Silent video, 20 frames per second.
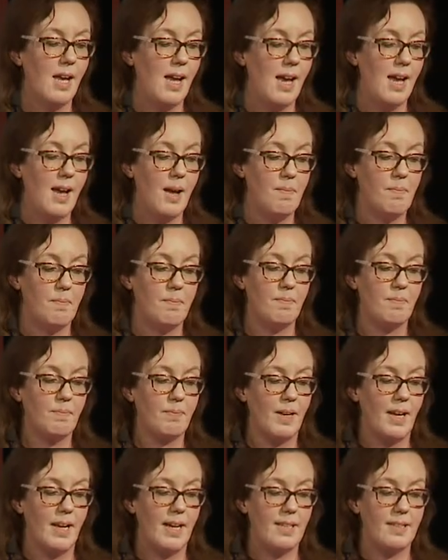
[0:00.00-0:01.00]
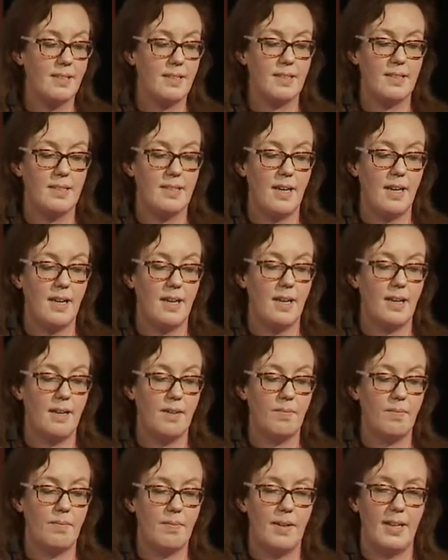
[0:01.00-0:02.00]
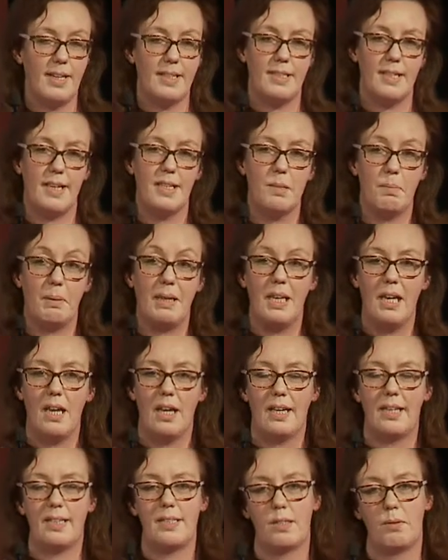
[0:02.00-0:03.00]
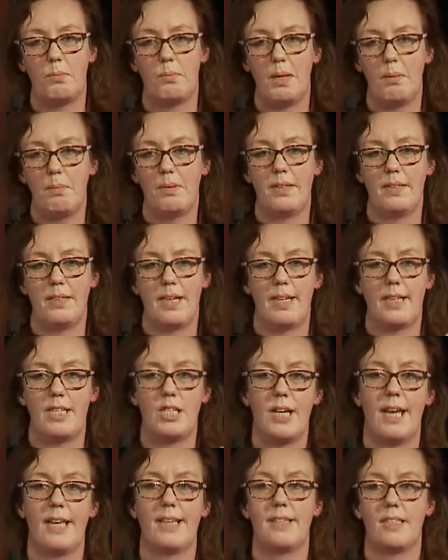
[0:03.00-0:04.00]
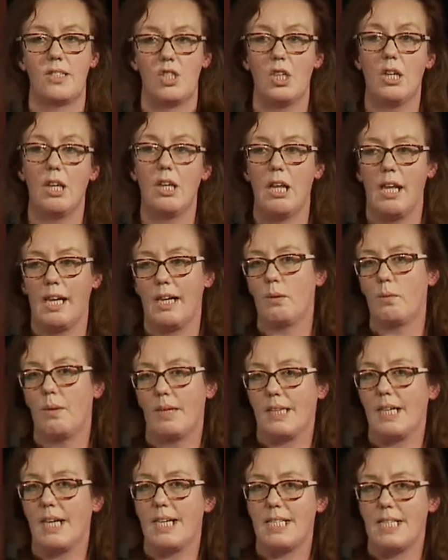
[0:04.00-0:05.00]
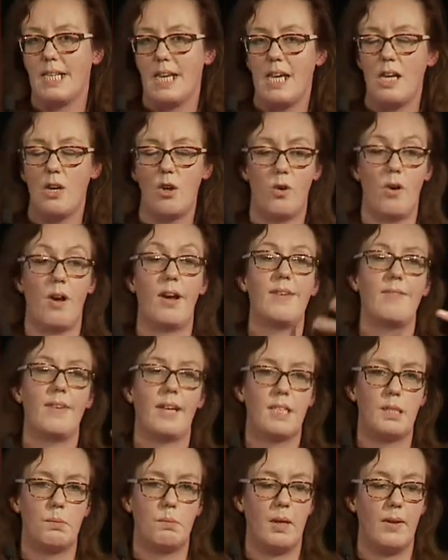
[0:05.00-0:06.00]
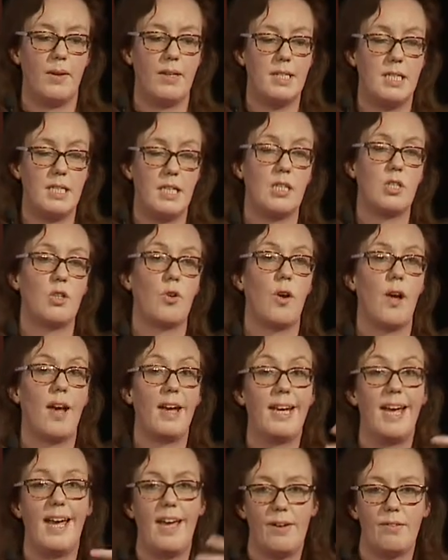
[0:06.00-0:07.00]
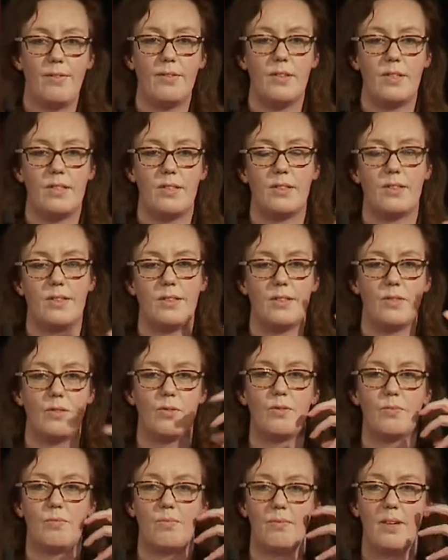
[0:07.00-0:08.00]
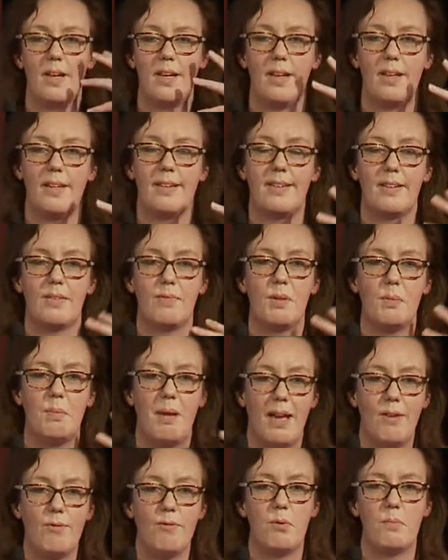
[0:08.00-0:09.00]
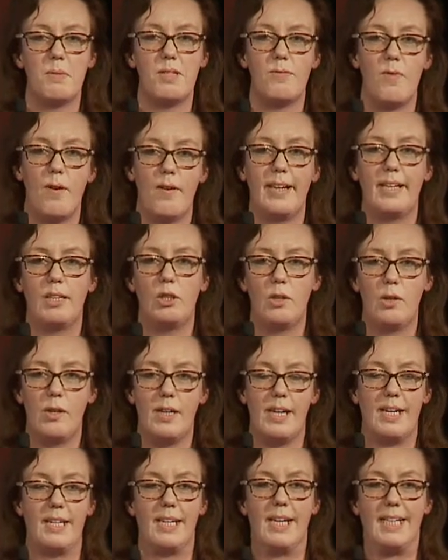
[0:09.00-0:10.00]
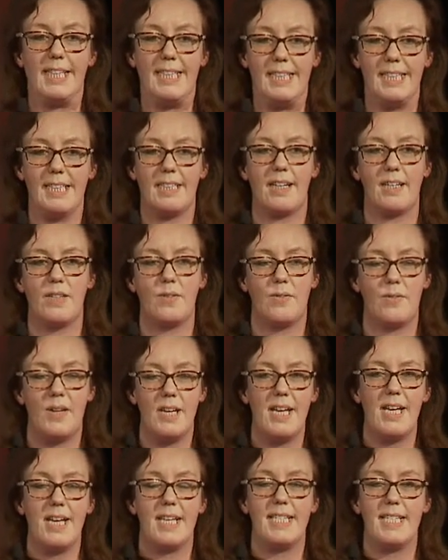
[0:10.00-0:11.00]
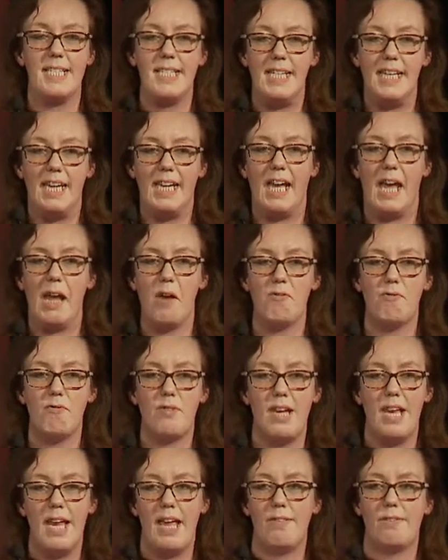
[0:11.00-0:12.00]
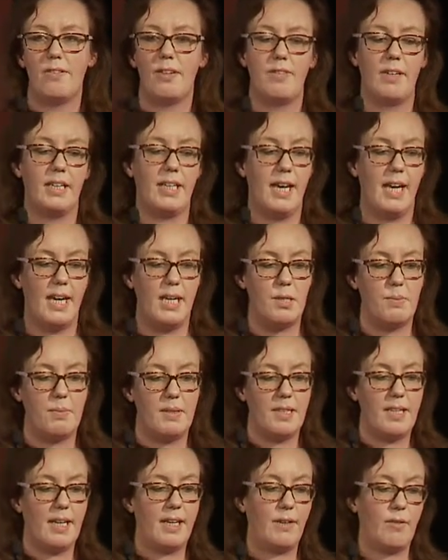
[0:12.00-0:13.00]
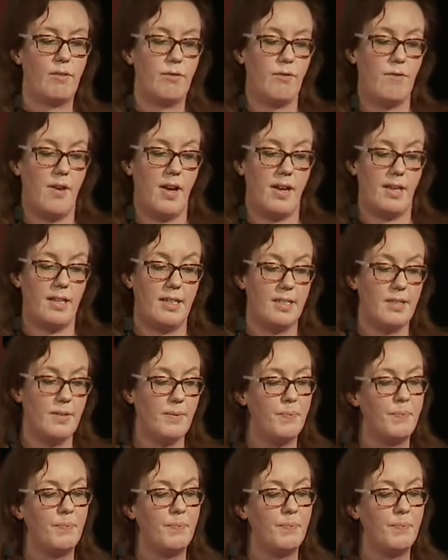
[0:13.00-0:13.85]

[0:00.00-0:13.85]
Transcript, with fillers: Um, it's, uh, it's, it's been liked. So people get a chance to like what they see, or I've experienced this, or I haven't. So that there's, the, the platform is very good at, at kind of seeking every level of engagement they can find.